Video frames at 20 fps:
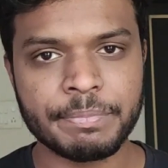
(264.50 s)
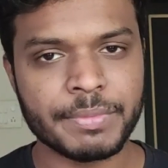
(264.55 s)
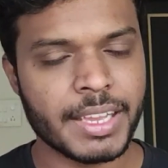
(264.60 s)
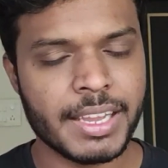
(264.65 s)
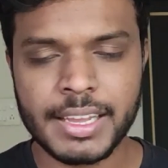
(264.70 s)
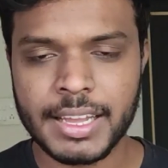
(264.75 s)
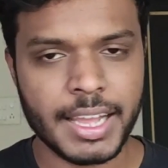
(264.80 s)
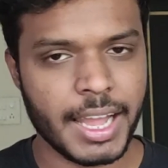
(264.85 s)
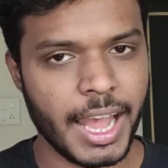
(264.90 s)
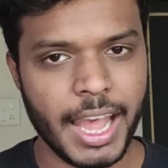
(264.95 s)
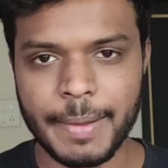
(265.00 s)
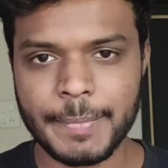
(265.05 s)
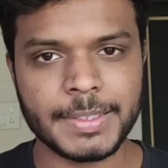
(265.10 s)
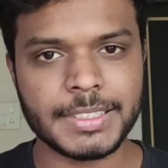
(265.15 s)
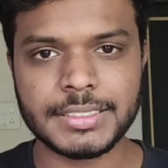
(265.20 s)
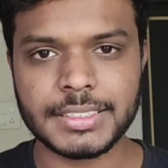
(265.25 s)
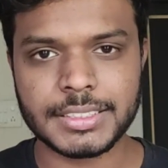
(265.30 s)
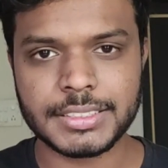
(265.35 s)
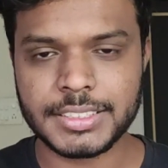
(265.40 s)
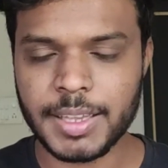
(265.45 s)
team. I
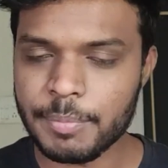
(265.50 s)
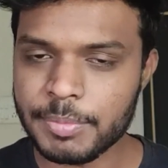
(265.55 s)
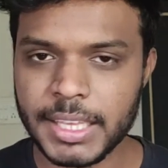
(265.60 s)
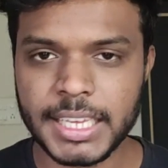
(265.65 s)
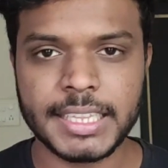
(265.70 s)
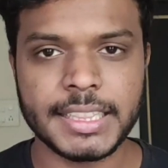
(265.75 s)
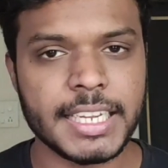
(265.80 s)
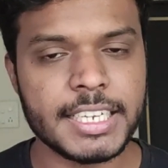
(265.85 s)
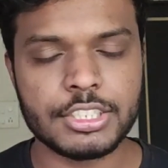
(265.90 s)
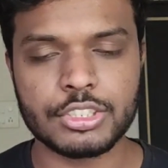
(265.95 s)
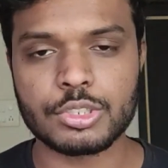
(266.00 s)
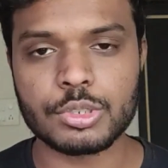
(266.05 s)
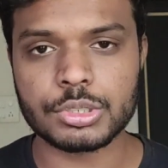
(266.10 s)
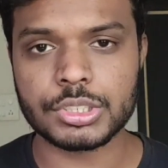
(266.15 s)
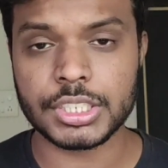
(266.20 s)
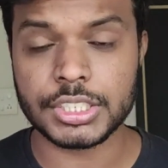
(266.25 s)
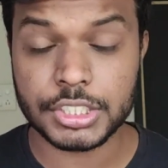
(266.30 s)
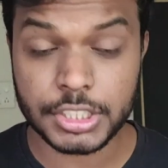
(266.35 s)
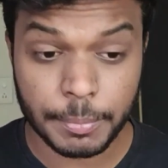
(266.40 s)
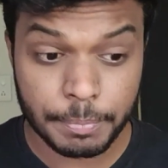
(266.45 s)
mean, something needs
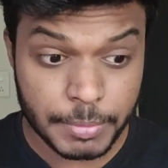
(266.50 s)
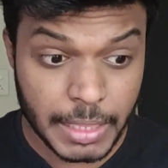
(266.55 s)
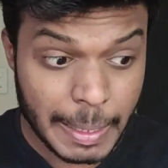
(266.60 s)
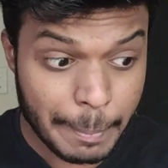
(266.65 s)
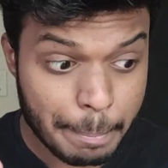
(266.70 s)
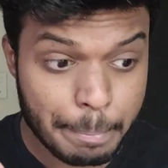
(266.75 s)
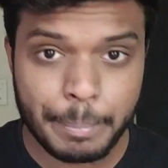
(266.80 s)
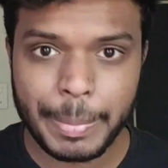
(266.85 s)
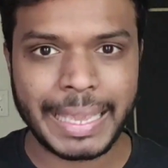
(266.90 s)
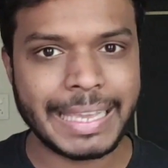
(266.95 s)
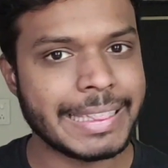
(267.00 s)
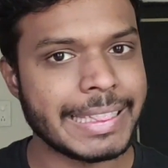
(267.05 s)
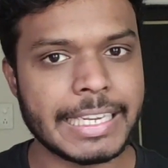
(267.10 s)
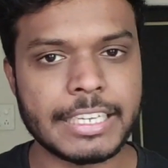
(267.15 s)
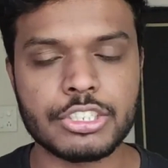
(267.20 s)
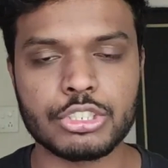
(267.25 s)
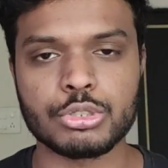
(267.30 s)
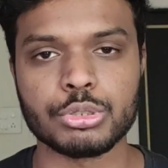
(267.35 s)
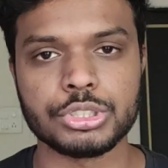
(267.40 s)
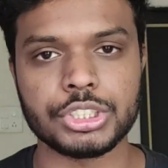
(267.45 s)
to change. Something big
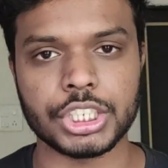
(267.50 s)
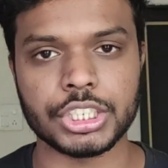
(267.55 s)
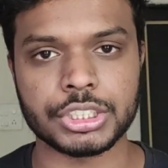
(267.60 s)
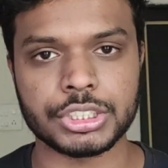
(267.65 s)
needs to